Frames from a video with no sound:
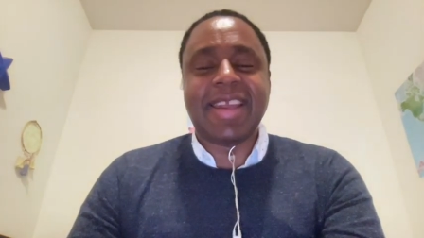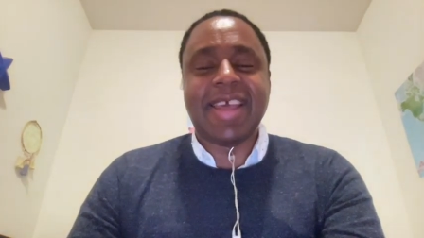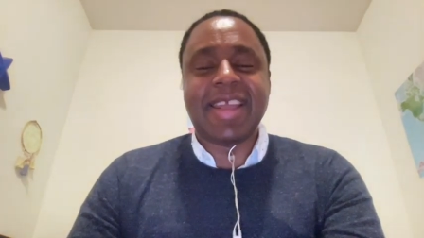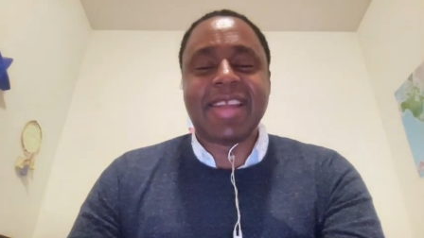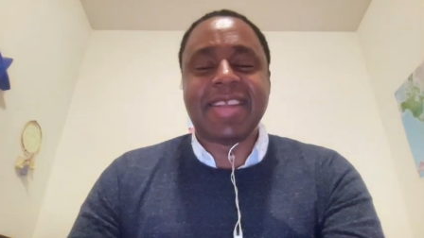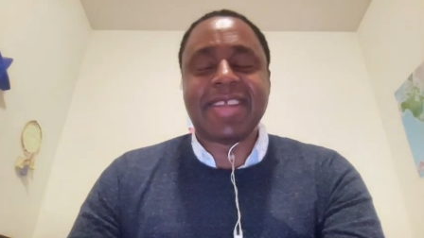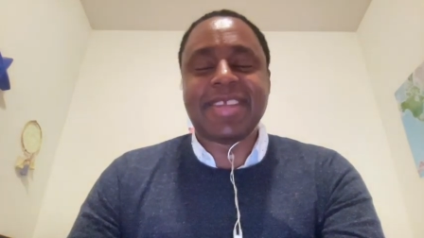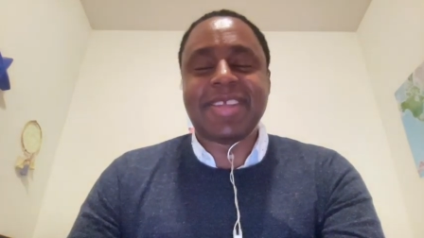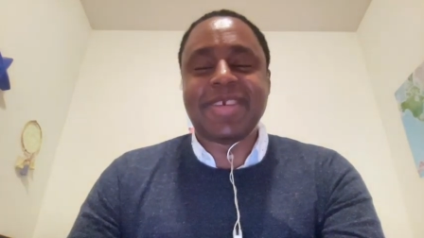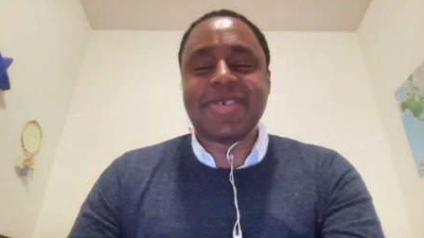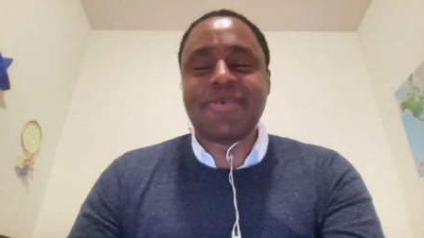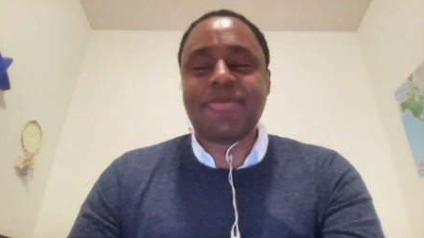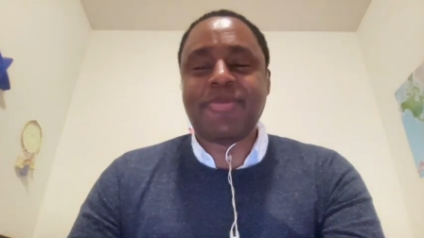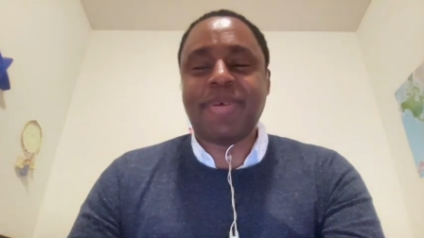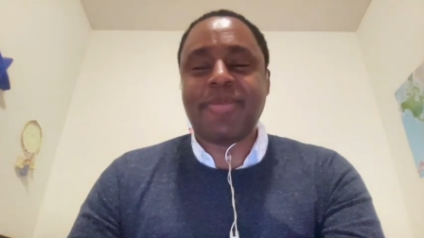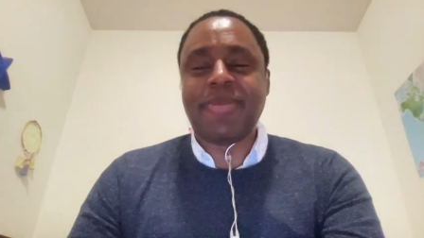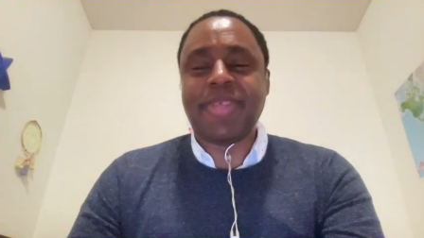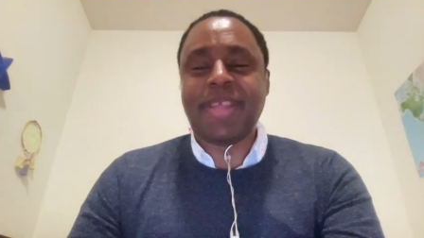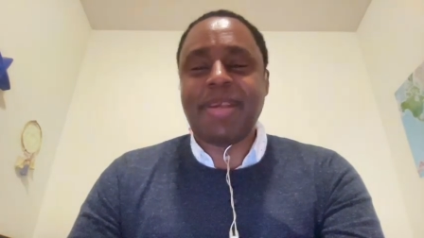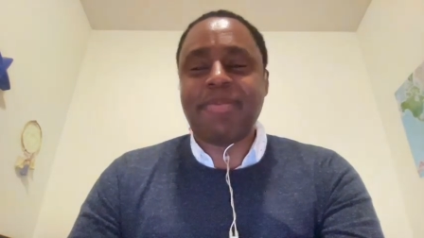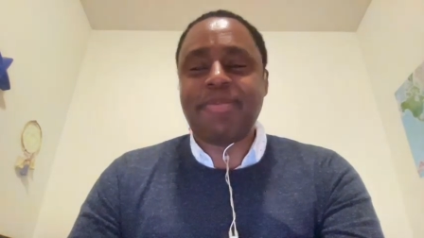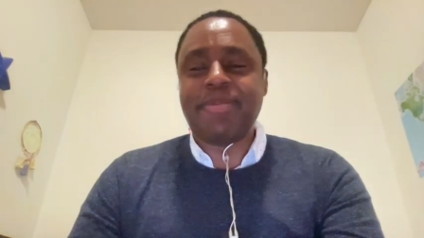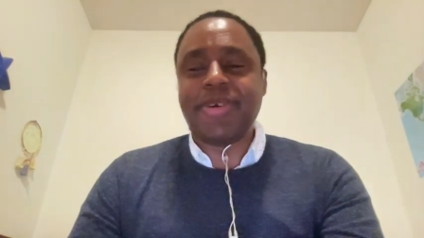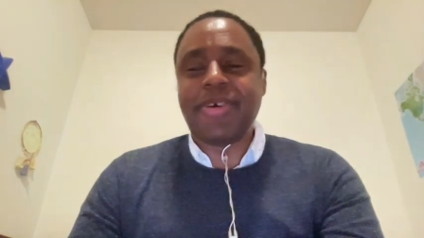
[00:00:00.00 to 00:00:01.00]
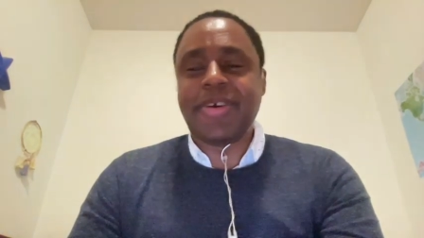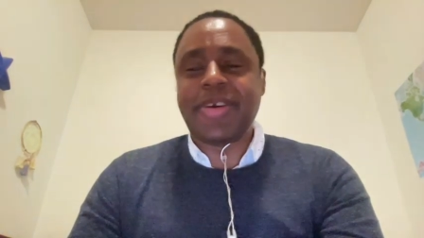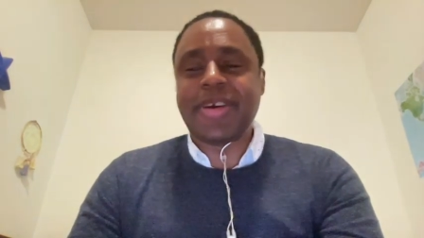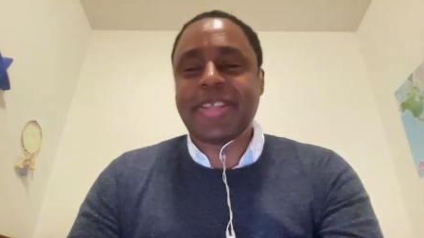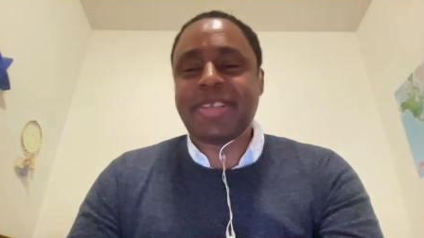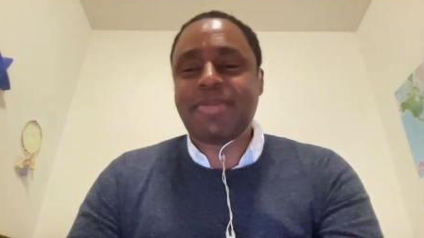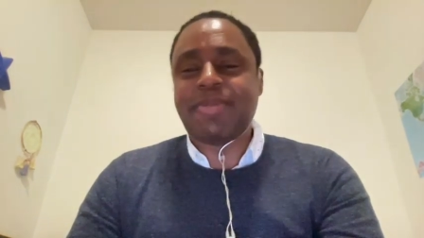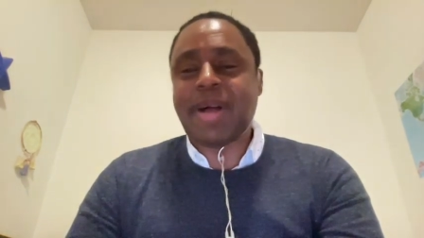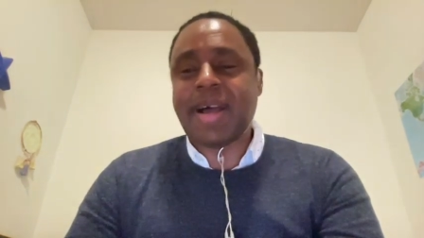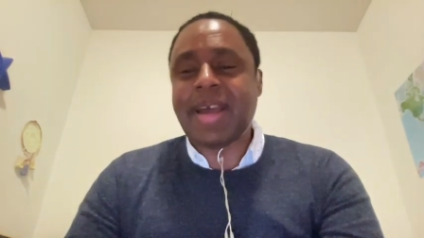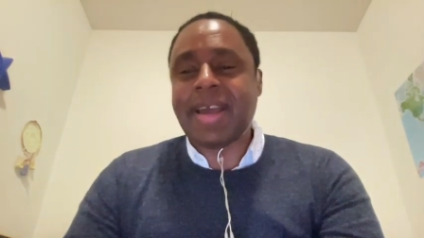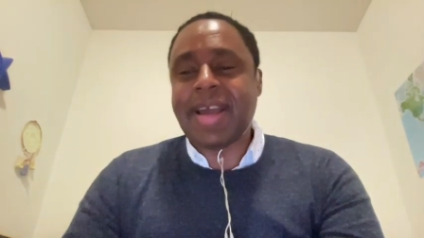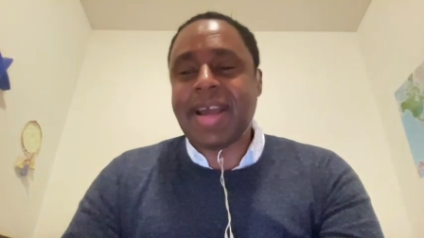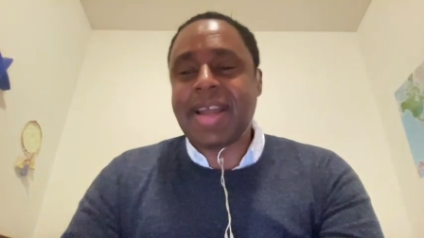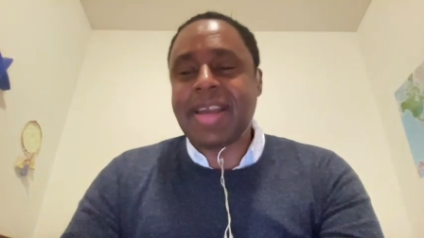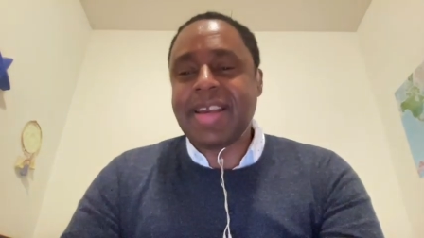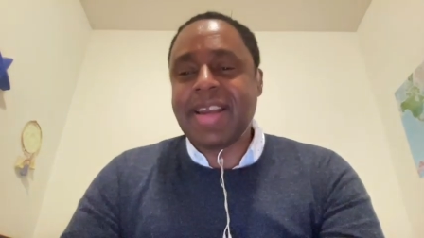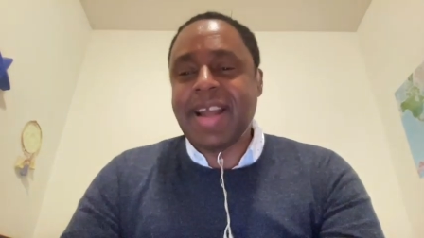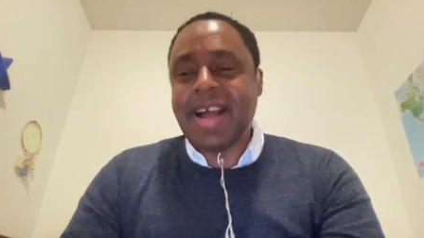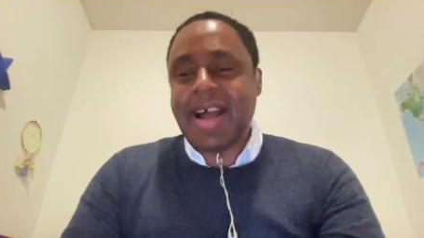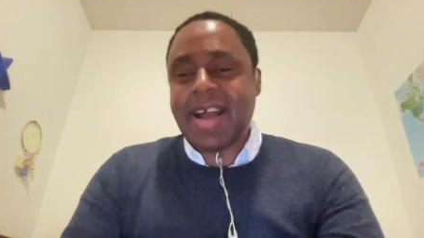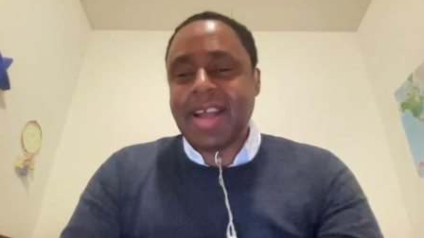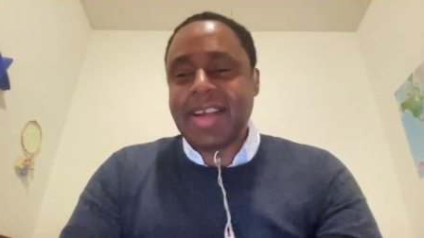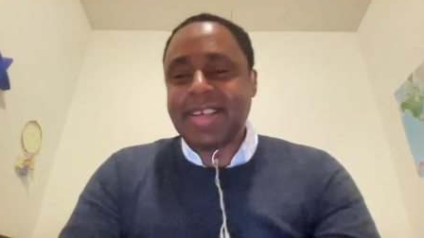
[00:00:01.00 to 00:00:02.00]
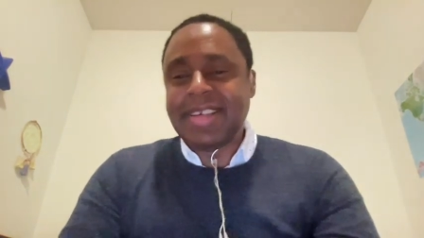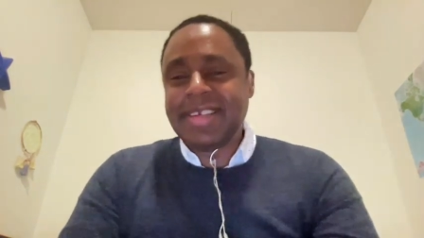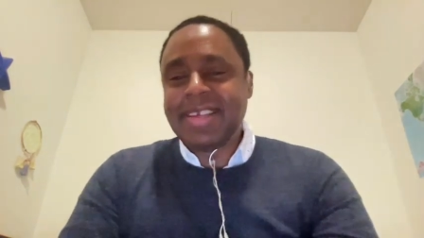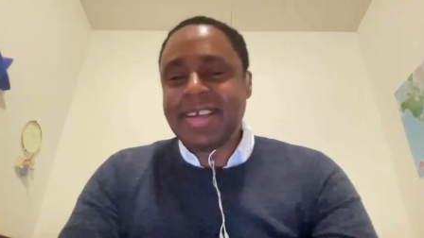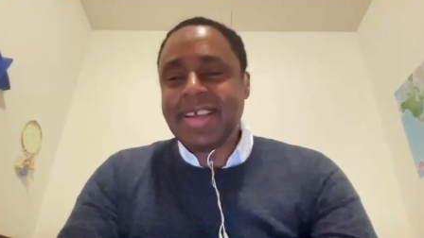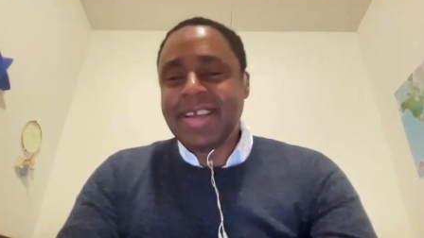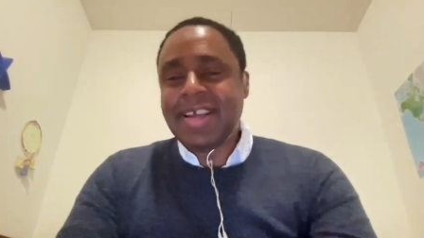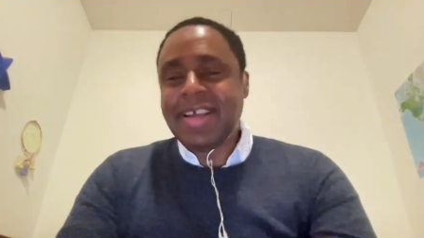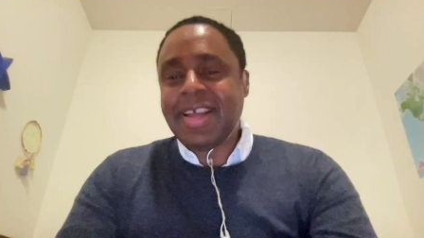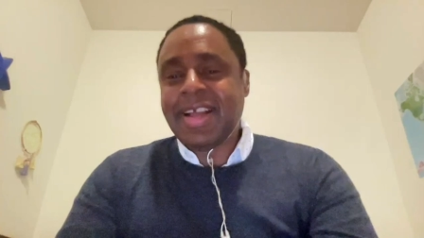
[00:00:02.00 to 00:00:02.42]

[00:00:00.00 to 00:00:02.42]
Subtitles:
do you remember that book? It's by Anand